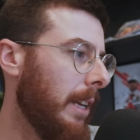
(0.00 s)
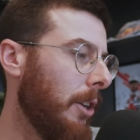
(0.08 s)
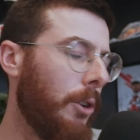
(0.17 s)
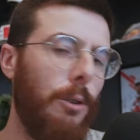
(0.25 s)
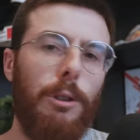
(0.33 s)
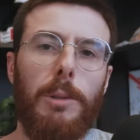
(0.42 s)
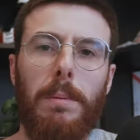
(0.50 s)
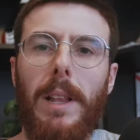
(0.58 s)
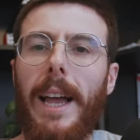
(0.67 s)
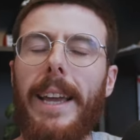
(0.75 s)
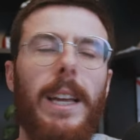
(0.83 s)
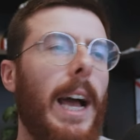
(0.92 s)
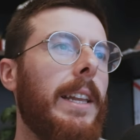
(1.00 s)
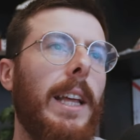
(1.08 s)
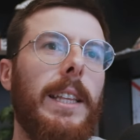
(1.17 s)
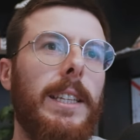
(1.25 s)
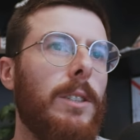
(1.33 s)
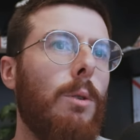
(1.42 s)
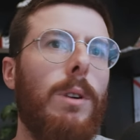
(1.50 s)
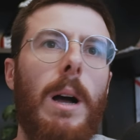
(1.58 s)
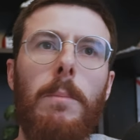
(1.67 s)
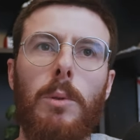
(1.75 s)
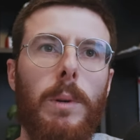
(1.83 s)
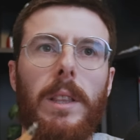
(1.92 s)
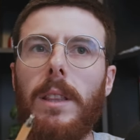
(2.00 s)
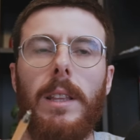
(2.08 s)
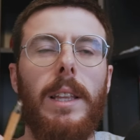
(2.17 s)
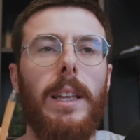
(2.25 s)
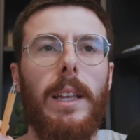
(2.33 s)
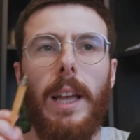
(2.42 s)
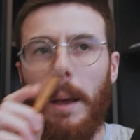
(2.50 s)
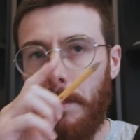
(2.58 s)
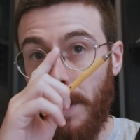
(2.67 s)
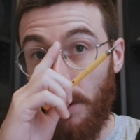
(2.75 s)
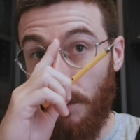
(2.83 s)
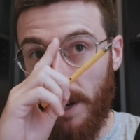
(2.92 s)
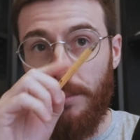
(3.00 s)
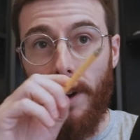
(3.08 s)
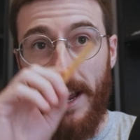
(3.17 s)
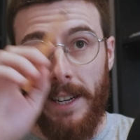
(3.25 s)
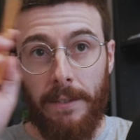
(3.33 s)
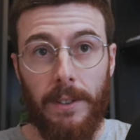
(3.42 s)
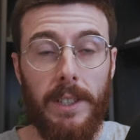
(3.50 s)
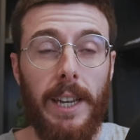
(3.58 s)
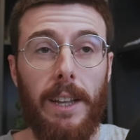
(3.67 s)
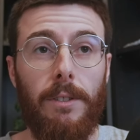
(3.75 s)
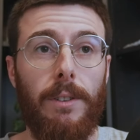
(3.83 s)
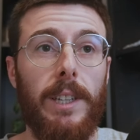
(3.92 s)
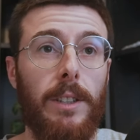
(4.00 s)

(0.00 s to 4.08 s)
huge play, and this all comes with a big rebranding for Tech 3.